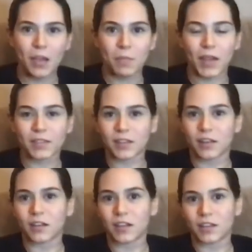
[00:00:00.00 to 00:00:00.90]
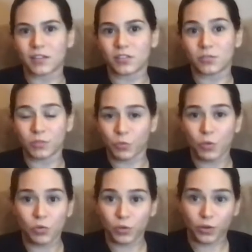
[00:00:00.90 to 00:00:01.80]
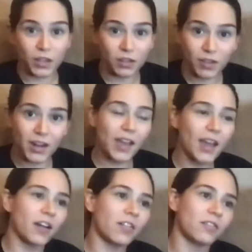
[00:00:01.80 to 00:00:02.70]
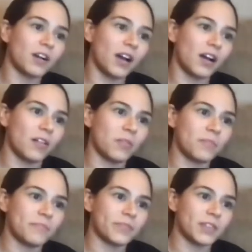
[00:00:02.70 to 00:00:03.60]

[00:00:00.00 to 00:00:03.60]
my son is doing remote learning right now um,